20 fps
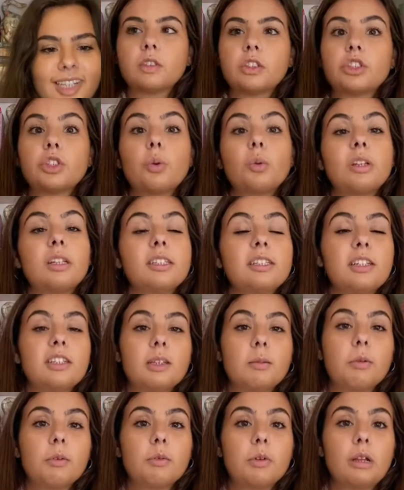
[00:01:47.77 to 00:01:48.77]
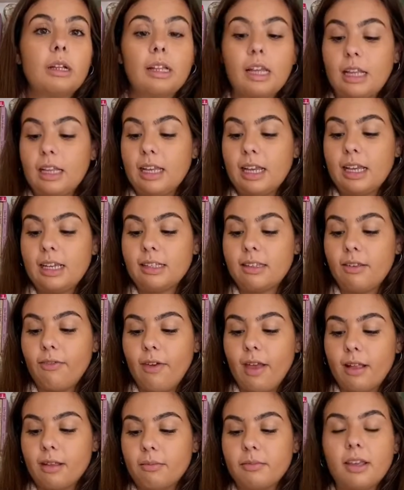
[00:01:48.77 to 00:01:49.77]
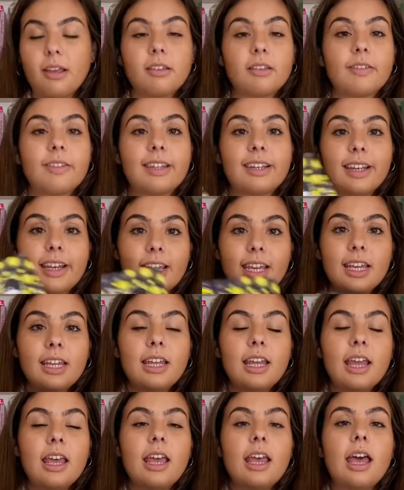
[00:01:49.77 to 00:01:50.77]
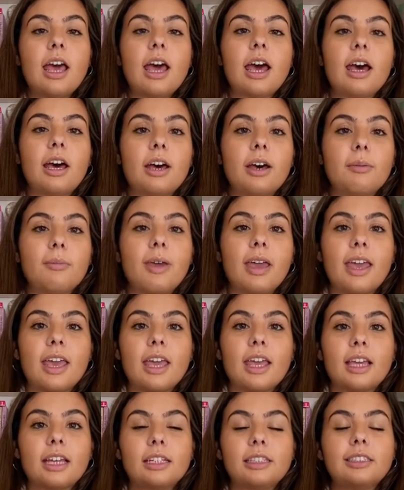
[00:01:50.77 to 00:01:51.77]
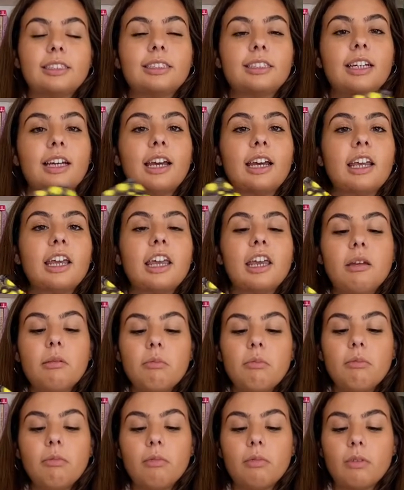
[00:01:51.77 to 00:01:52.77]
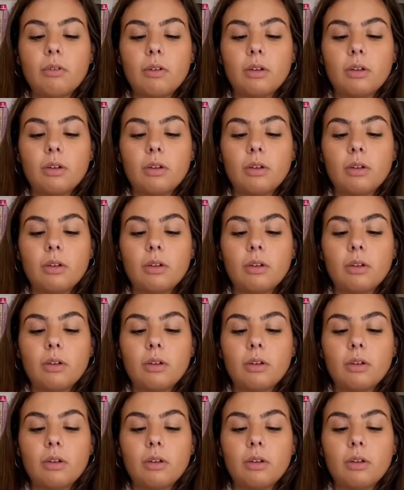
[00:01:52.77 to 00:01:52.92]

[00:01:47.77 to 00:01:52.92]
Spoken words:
So one of the series I've been reading lately is The Phantom Tales of the Night, and I am